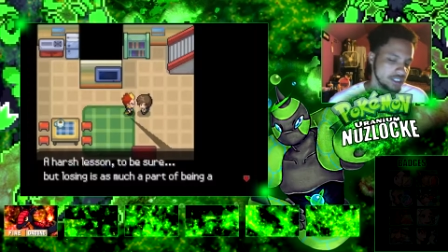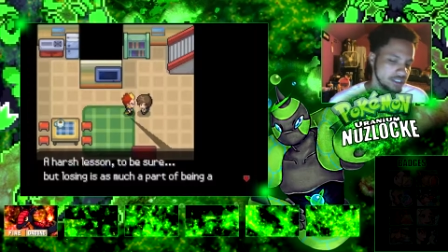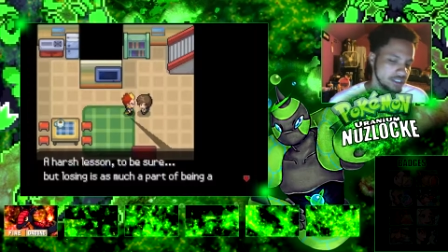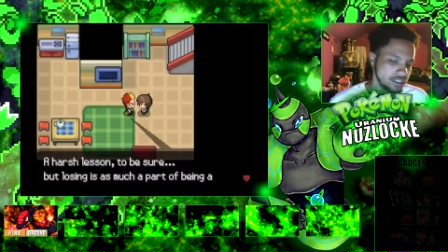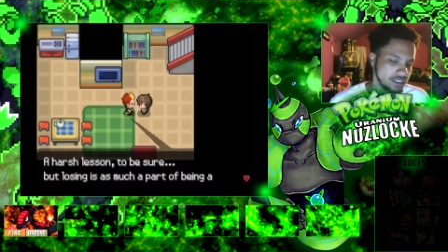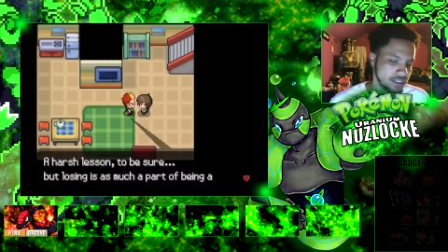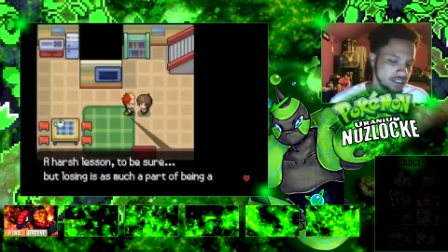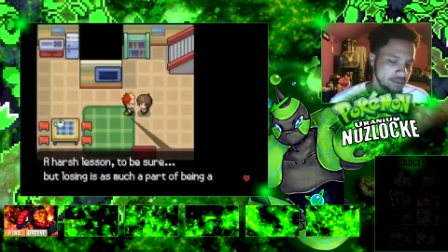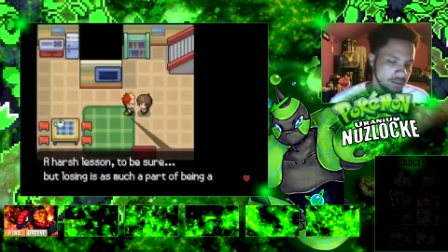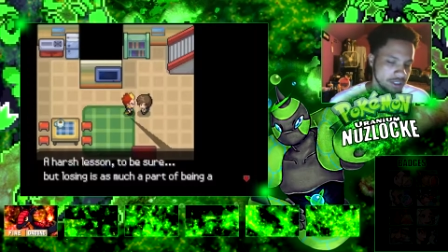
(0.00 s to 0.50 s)

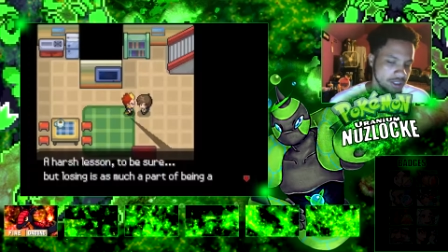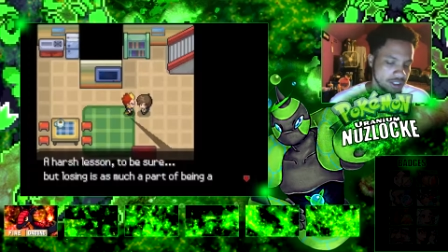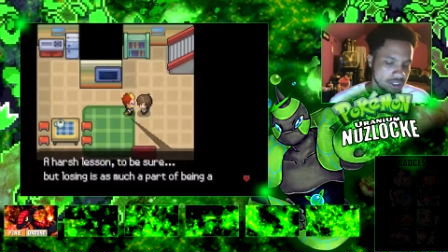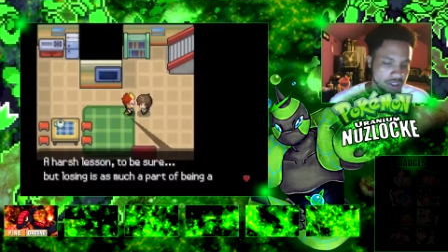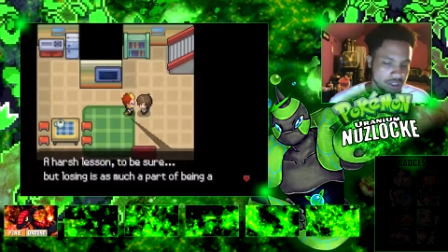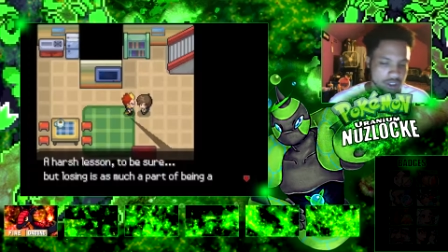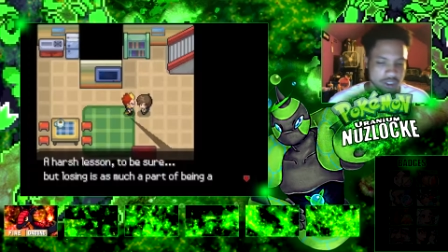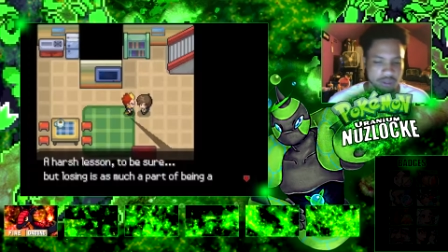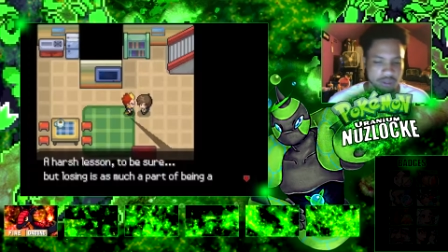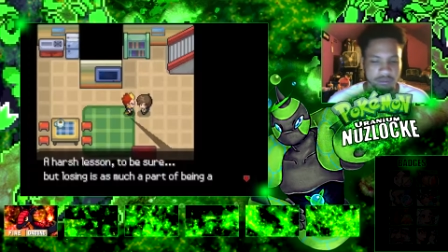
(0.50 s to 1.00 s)
to be
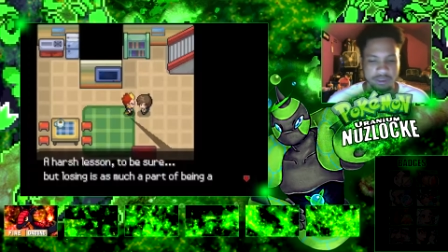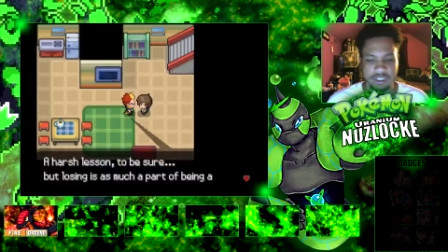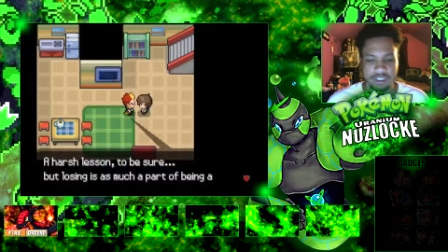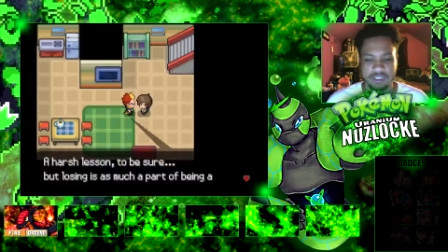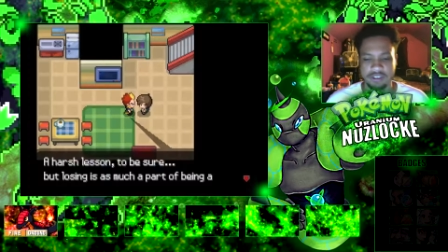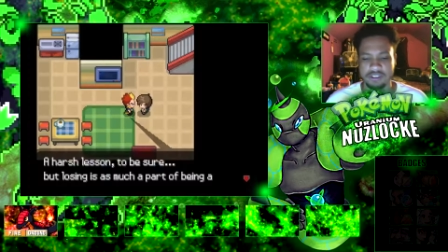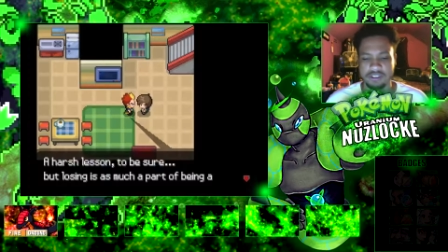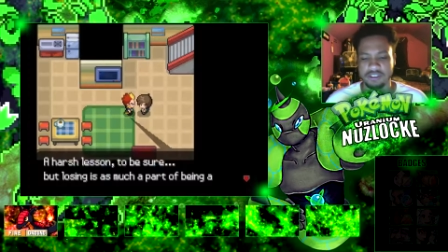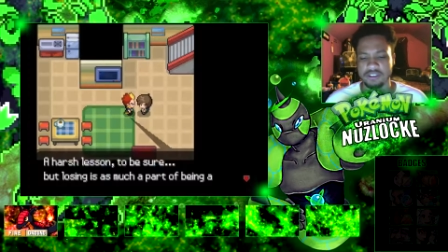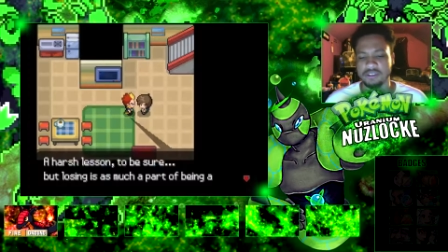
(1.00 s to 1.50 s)
sure, but
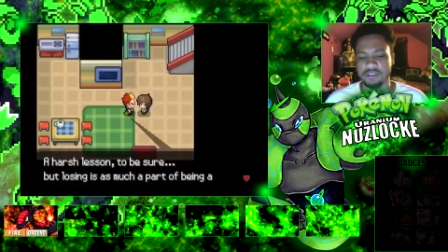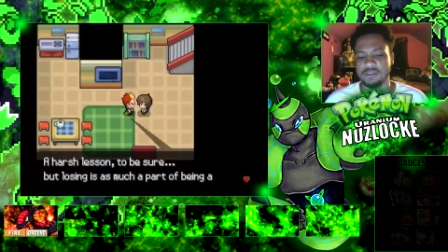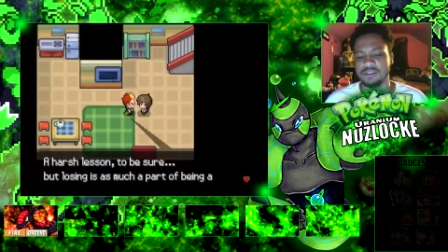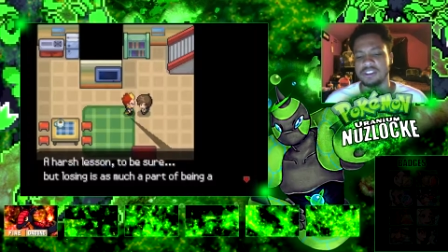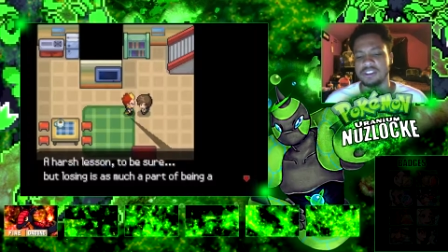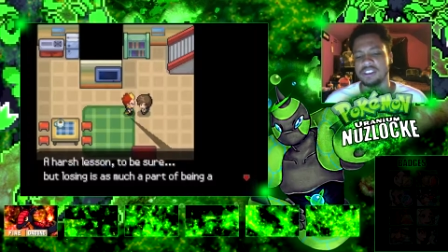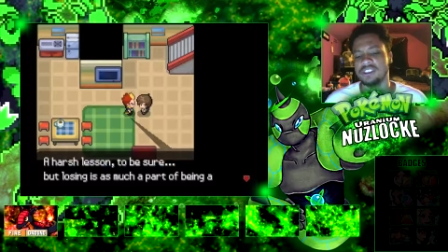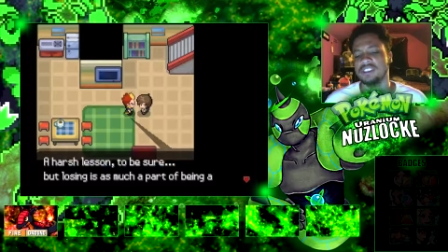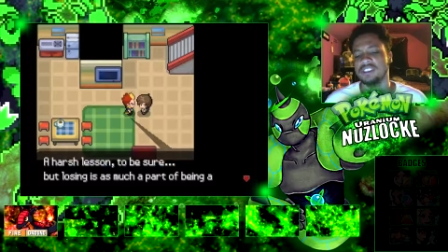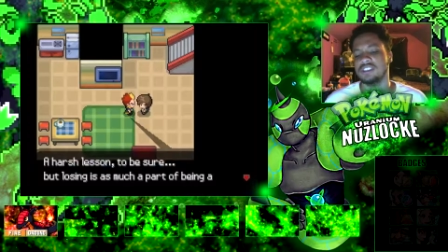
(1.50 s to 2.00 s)

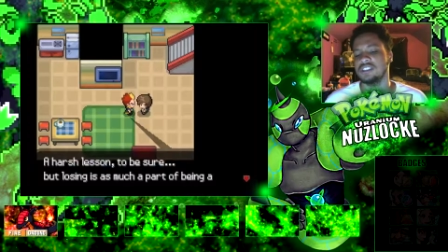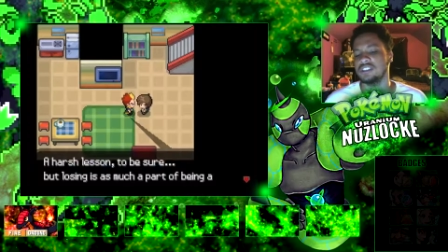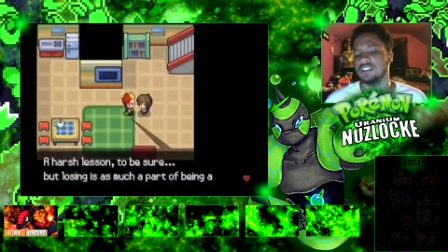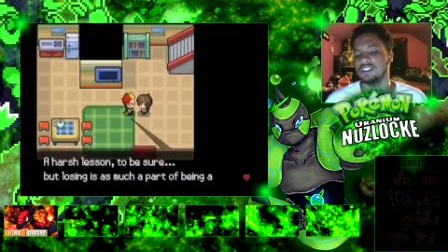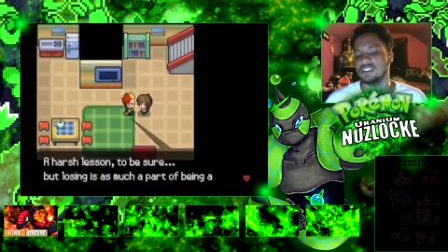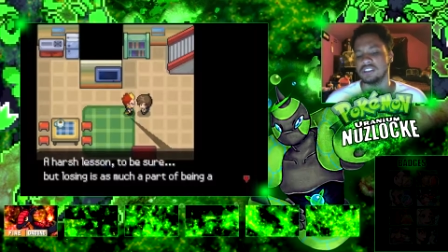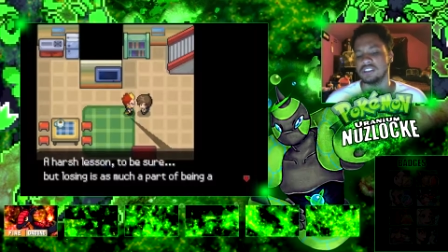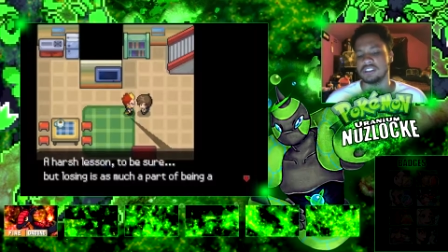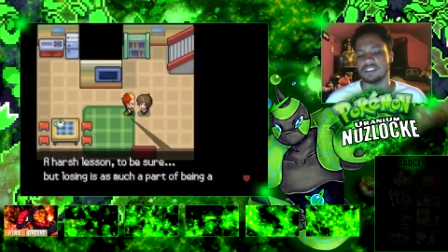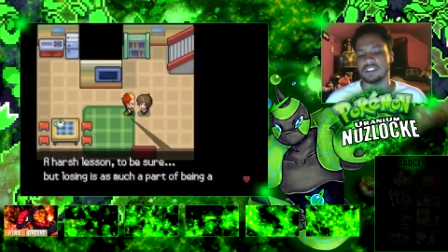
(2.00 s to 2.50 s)
losing
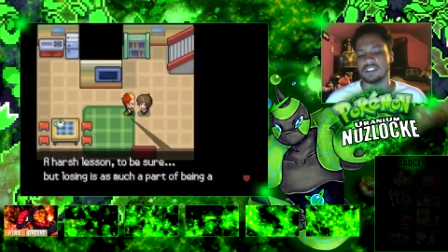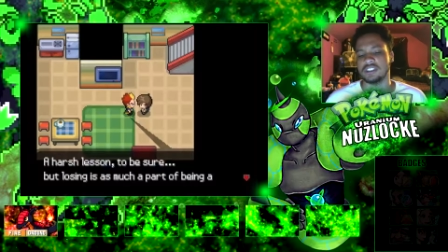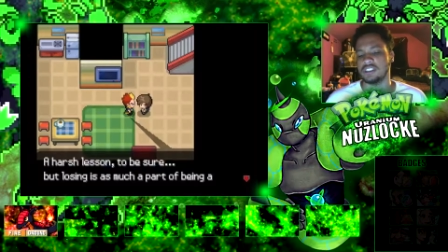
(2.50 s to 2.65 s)
is